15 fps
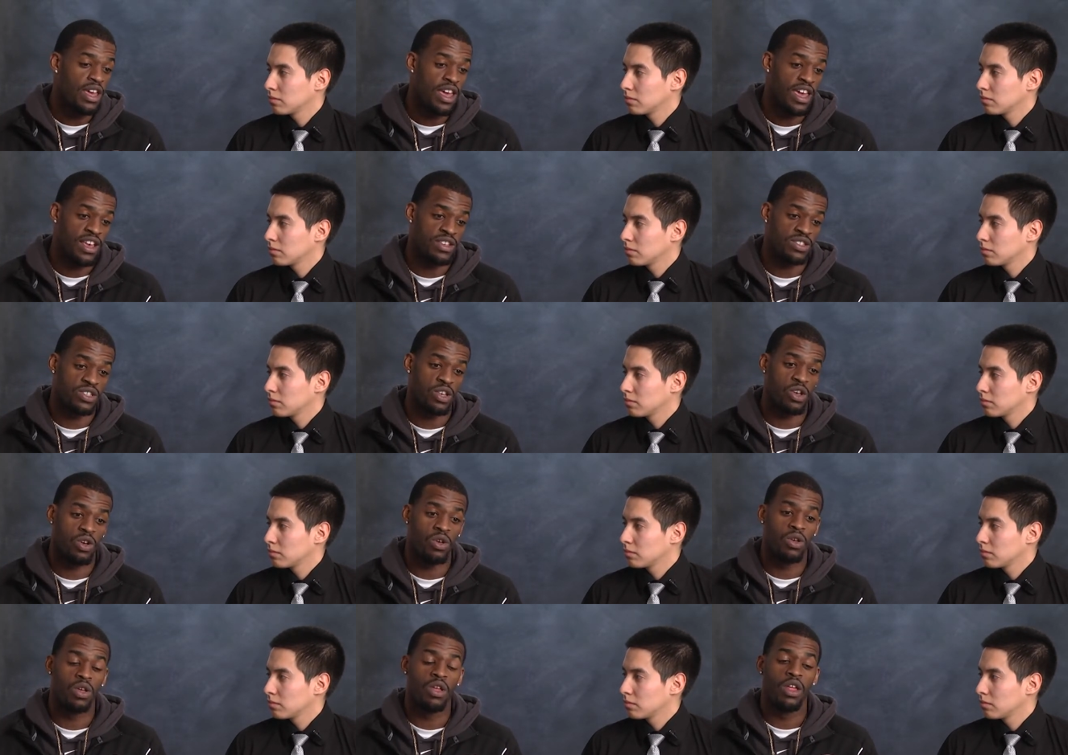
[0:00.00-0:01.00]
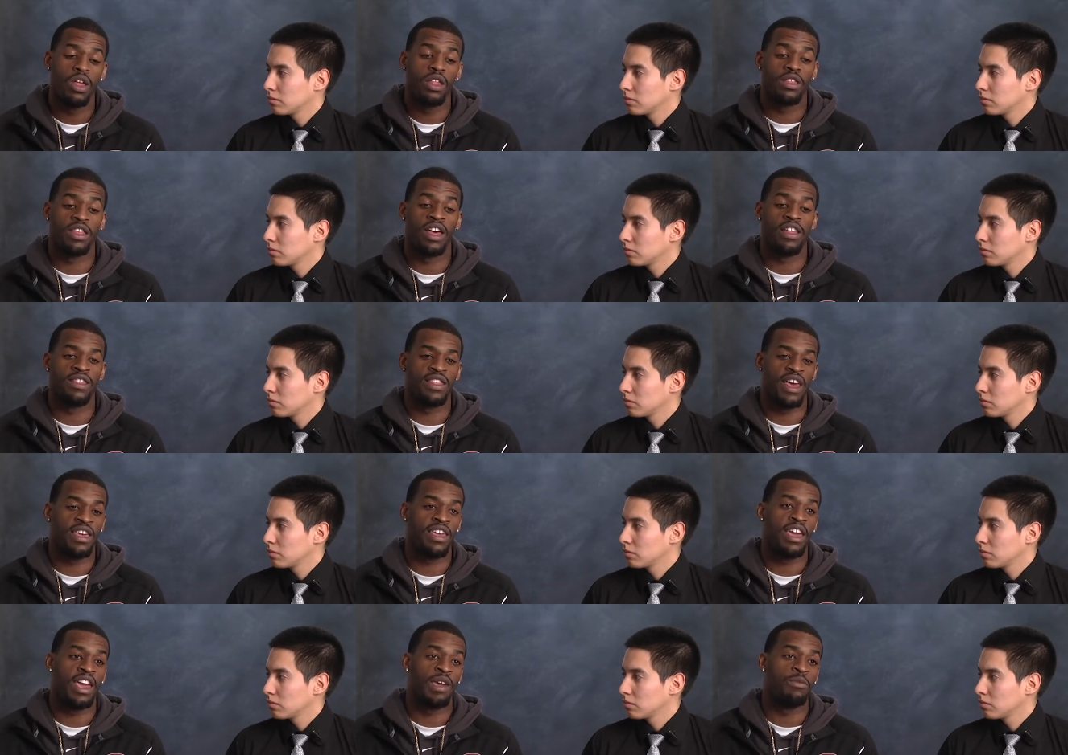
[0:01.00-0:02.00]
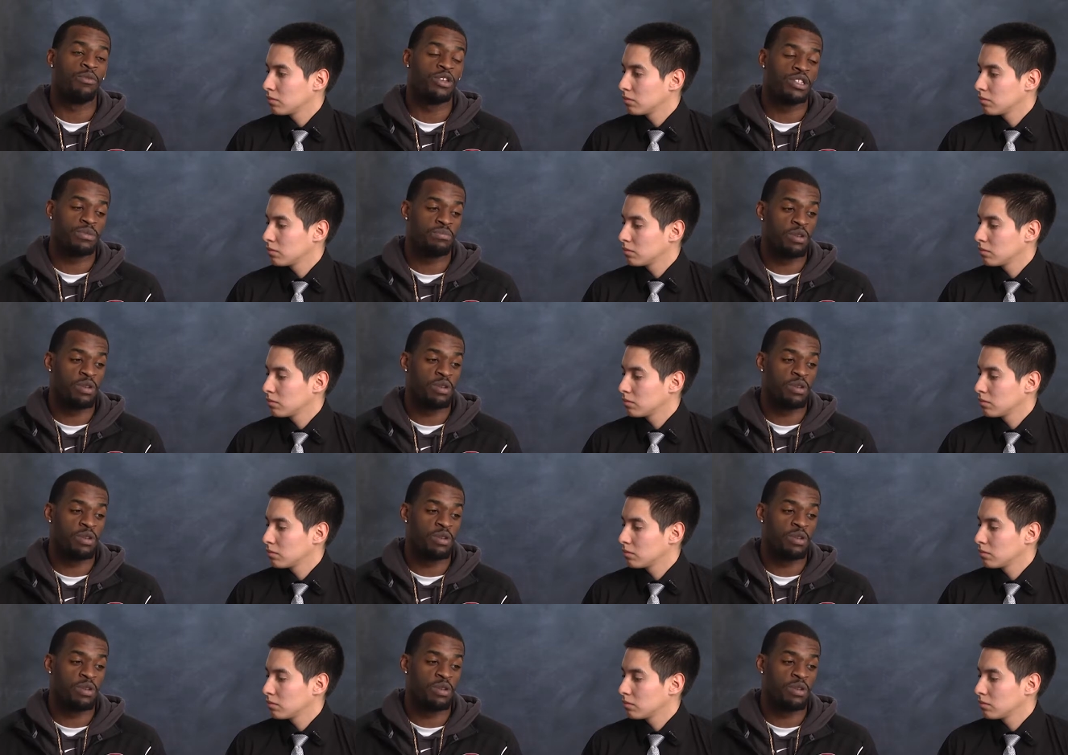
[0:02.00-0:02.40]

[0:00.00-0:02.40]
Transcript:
Speaker 1: And so that that game was